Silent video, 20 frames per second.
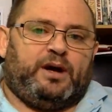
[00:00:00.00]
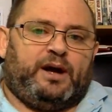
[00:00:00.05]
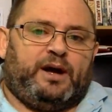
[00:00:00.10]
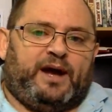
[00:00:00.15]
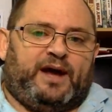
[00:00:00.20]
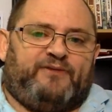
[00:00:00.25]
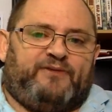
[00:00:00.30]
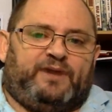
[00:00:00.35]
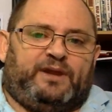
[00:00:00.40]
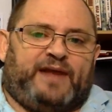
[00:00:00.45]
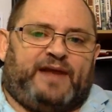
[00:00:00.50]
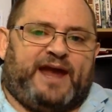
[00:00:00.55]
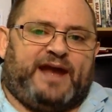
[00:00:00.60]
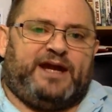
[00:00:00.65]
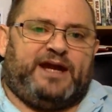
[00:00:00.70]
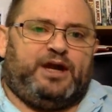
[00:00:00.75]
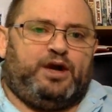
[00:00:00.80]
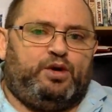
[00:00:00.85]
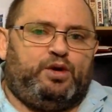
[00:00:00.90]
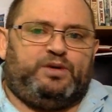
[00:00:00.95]
And the
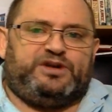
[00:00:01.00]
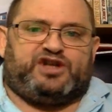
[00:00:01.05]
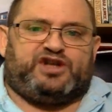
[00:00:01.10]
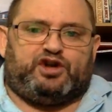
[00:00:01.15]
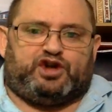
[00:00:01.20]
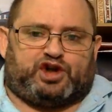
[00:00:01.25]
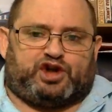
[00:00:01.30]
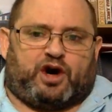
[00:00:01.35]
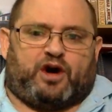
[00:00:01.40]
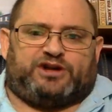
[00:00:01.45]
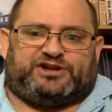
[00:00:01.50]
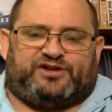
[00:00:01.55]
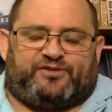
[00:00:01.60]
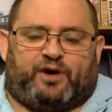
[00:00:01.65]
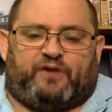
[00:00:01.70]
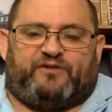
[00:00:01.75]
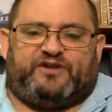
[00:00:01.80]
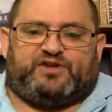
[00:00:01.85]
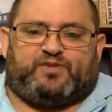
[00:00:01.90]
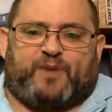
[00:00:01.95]
lady who was in charge of
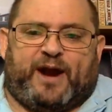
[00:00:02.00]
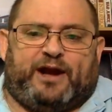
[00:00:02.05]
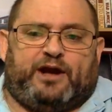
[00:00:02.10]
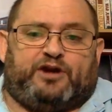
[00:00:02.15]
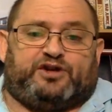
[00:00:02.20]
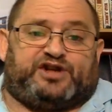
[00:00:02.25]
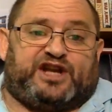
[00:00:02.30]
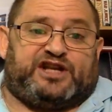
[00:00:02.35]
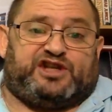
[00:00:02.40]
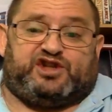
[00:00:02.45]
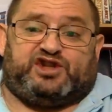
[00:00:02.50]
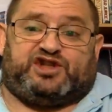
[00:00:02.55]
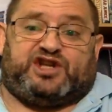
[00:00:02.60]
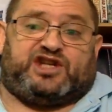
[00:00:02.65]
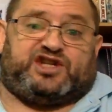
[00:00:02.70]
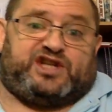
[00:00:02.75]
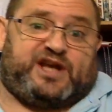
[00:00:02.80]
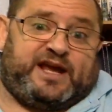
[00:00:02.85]
all these radio stations says,